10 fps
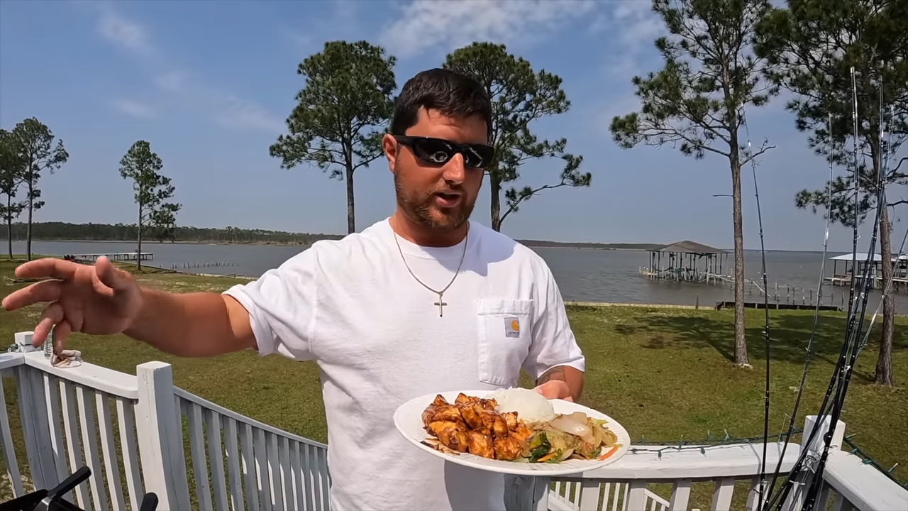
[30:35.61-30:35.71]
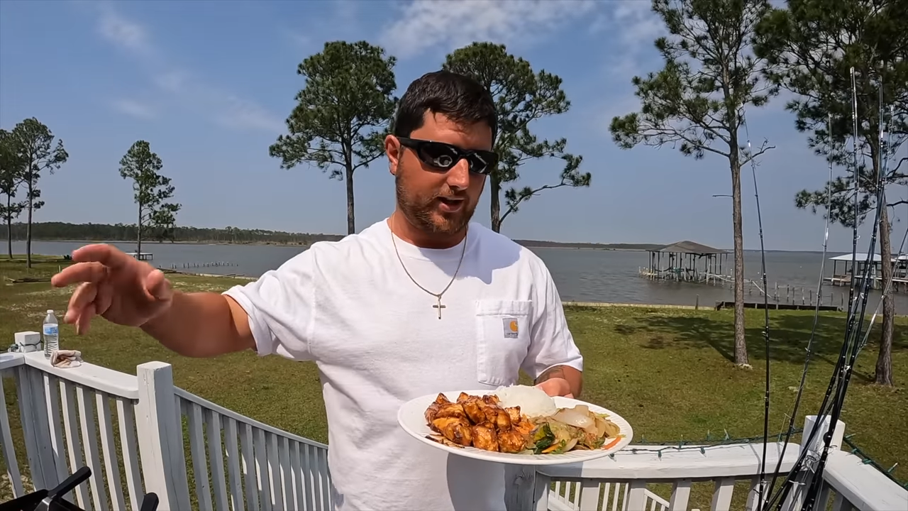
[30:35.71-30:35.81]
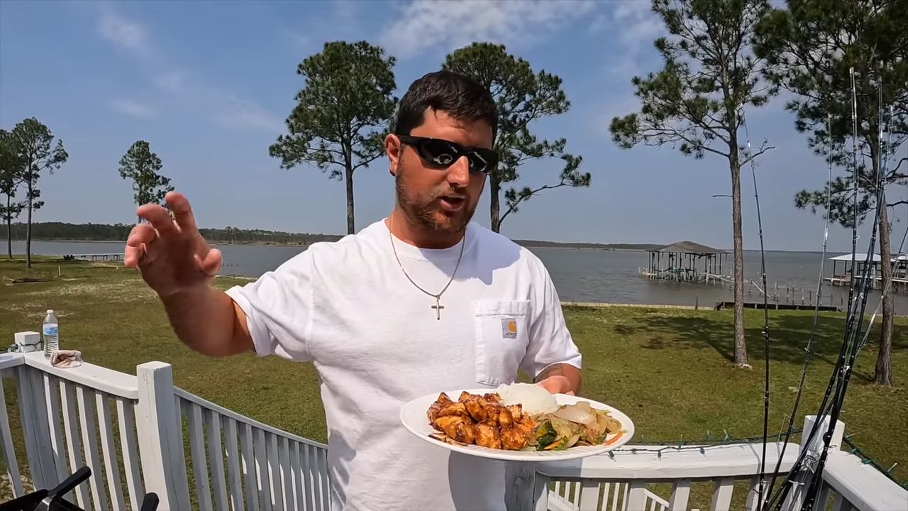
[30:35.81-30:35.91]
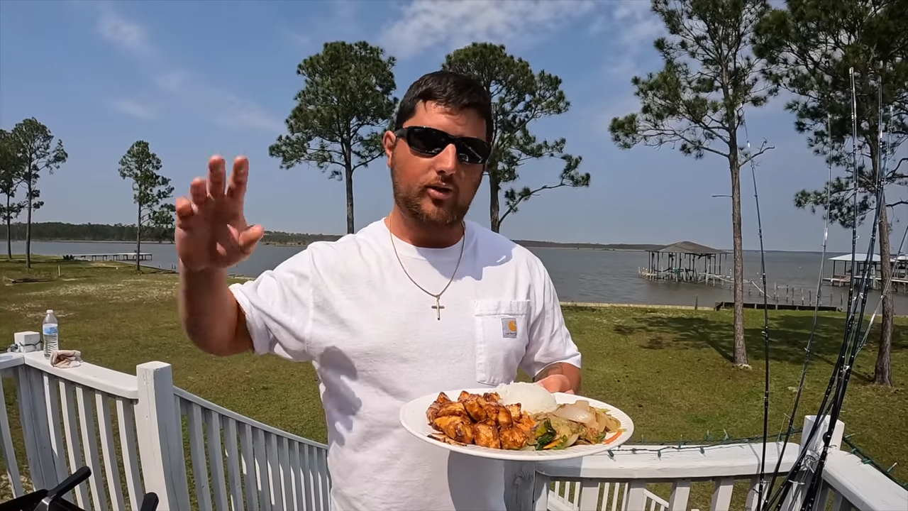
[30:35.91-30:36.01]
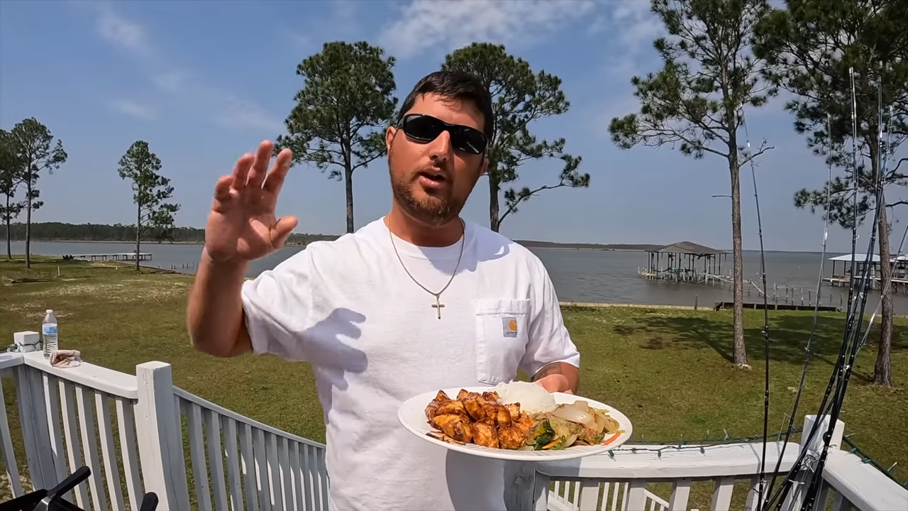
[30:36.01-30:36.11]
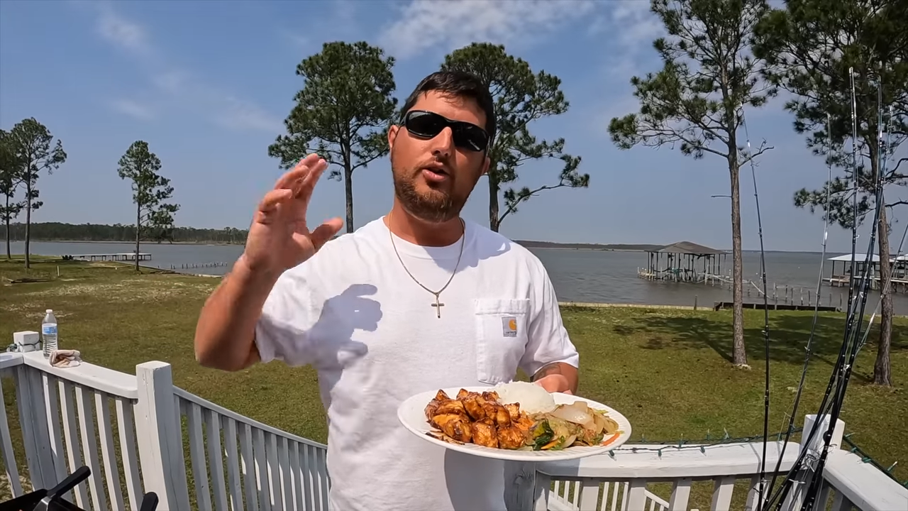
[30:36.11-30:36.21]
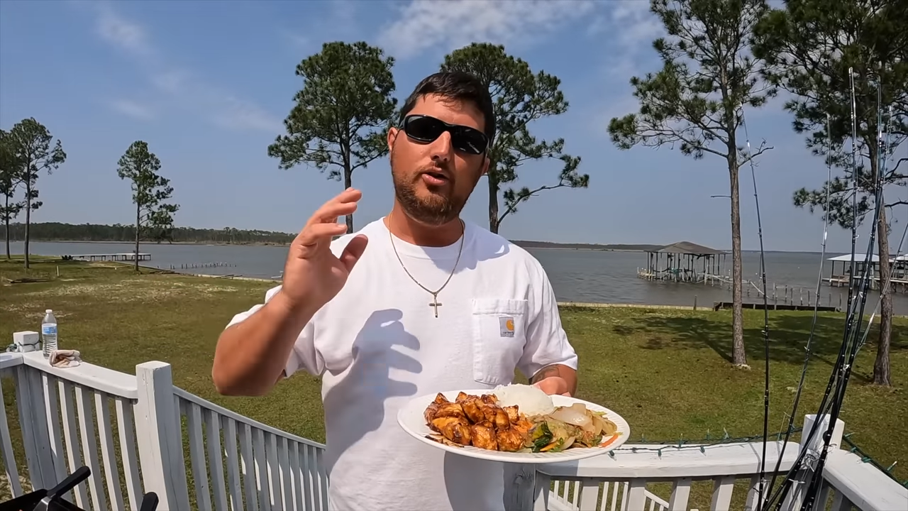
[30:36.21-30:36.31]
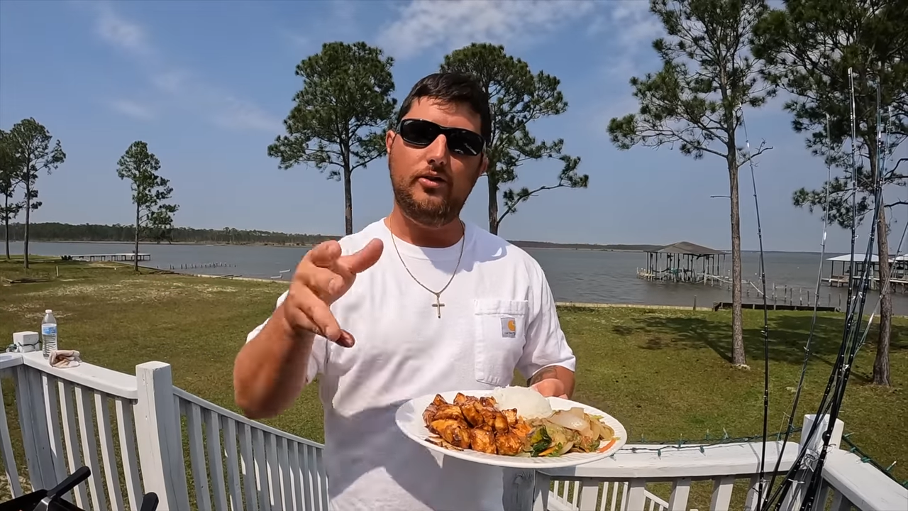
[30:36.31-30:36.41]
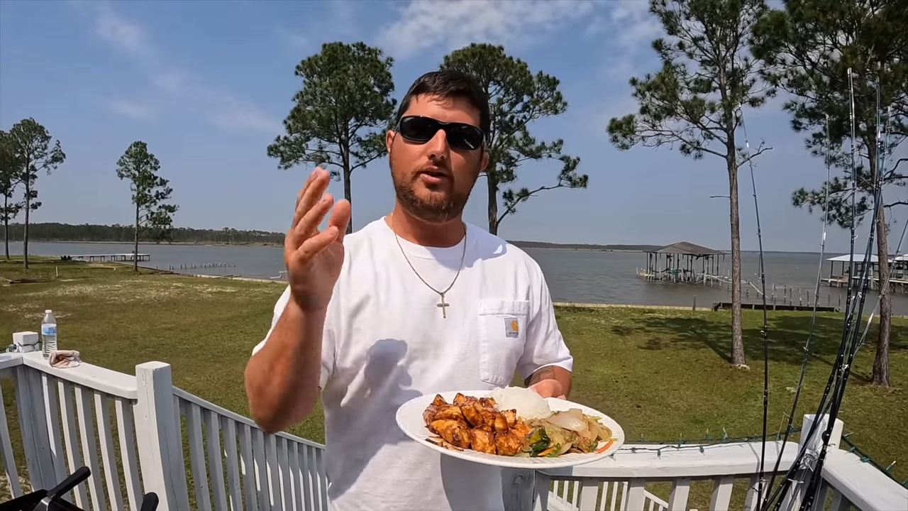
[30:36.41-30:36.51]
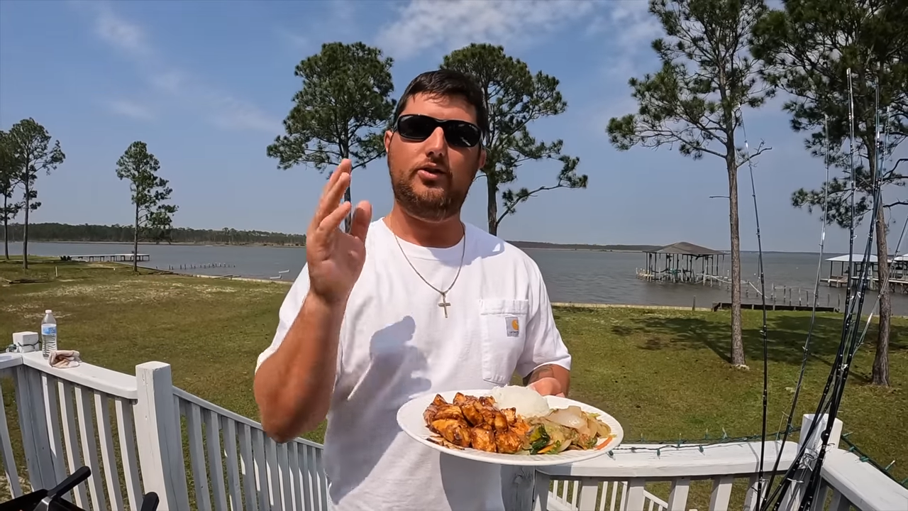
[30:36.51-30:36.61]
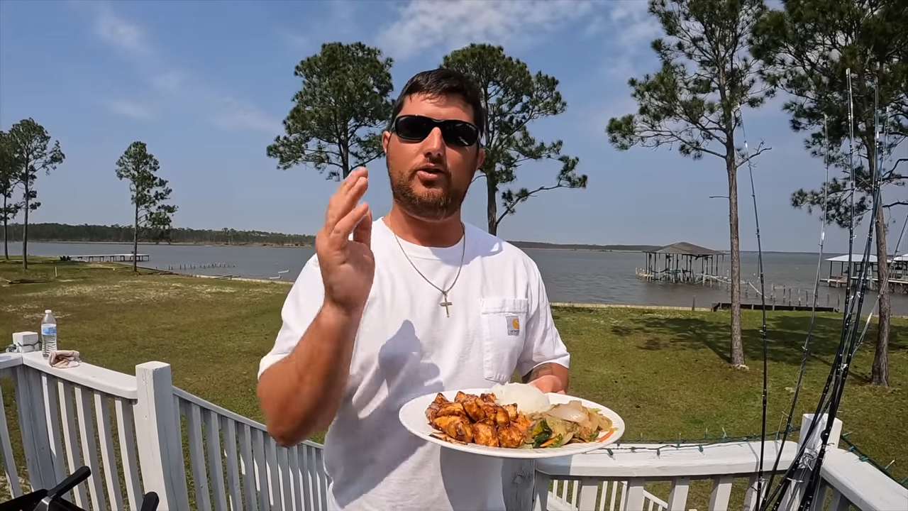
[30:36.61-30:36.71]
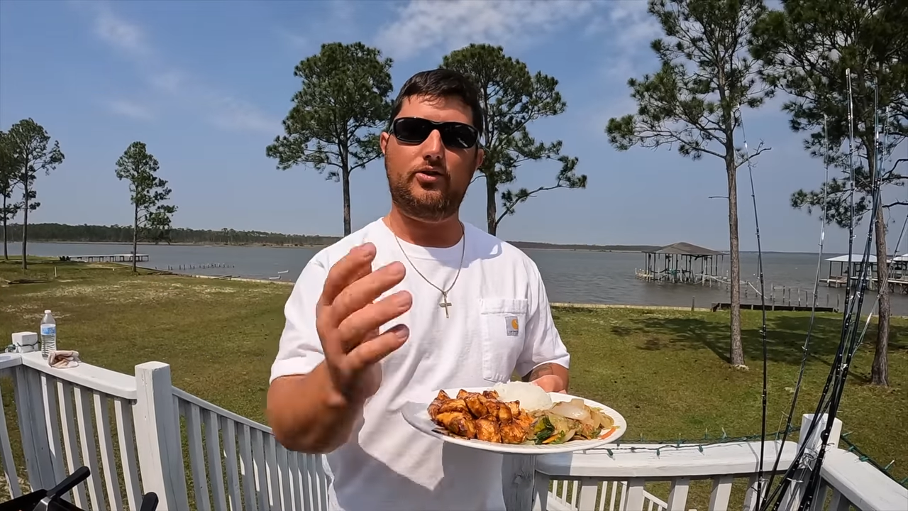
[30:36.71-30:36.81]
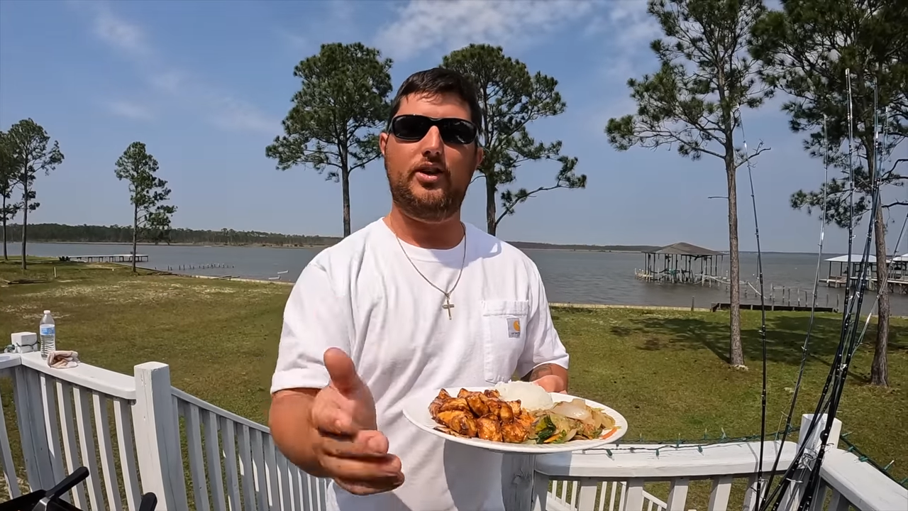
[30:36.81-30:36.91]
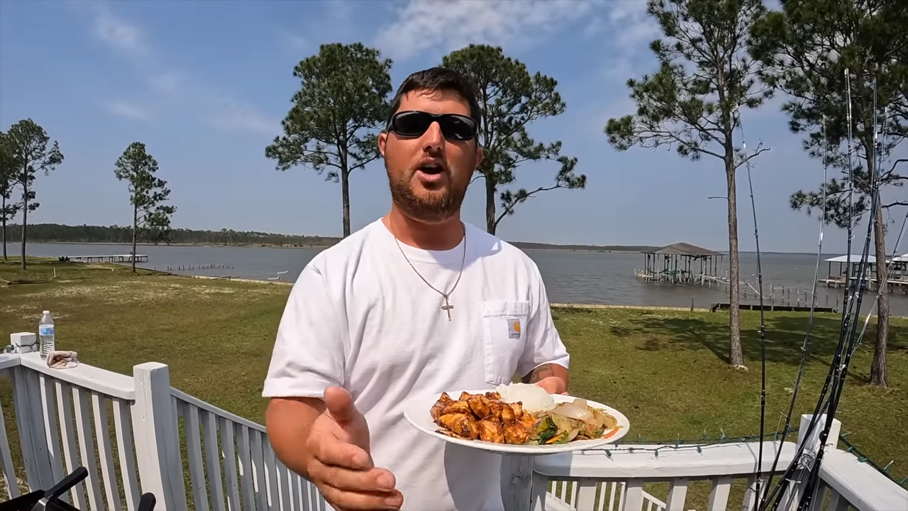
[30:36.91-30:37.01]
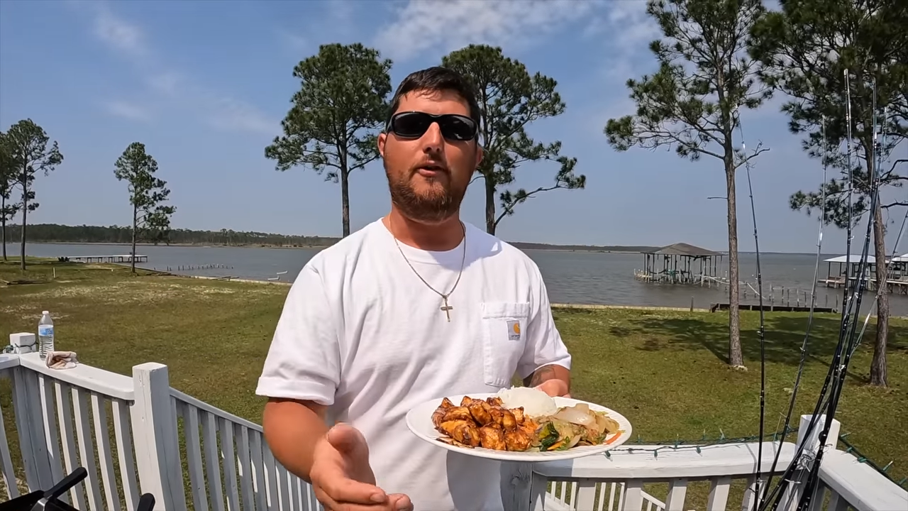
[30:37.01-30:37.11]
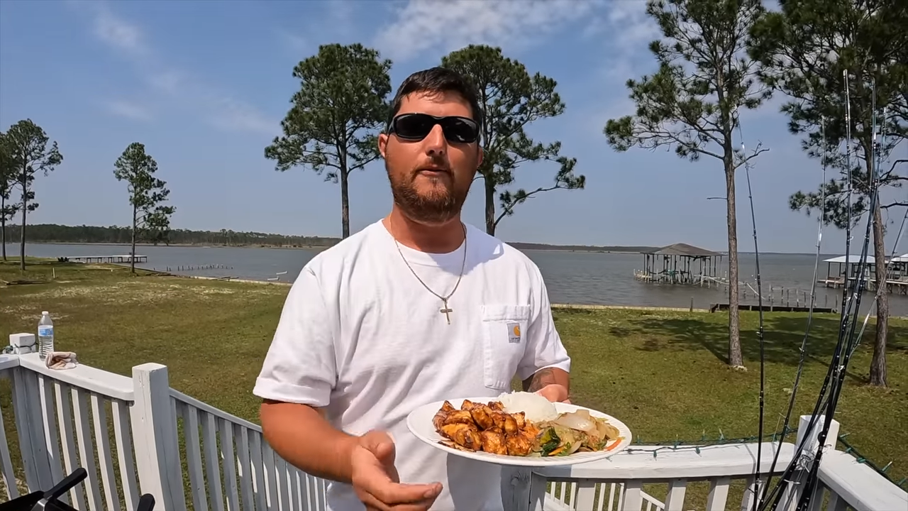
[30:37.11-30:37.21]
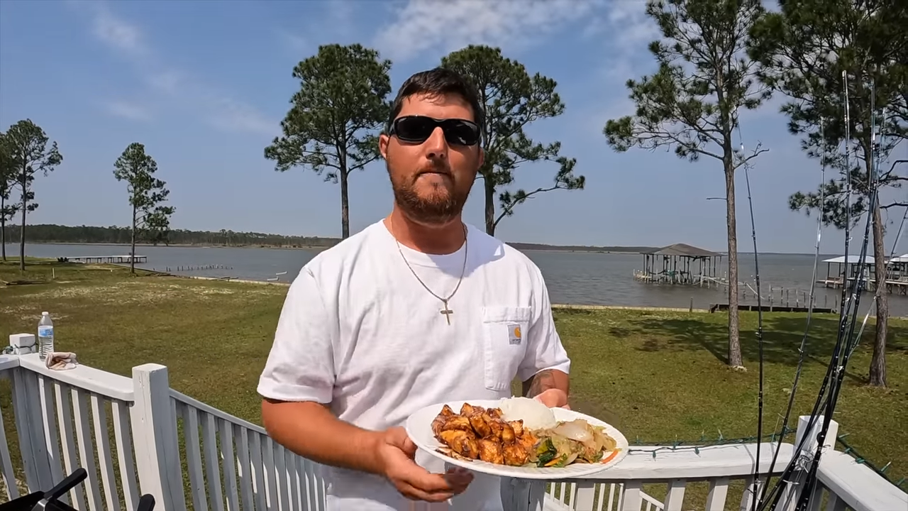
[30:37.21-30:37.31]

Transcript: Like you can do this yourself.